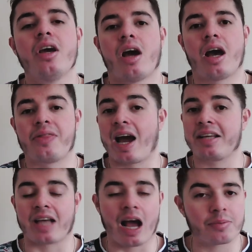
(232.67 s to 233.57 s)
and that
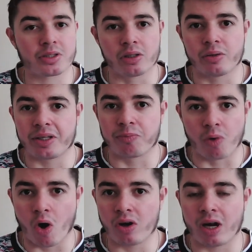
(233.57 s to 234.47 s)
is absolutely
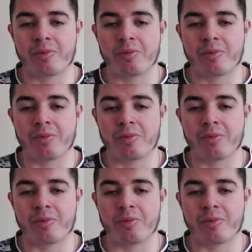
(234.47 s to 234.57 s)
wrong, and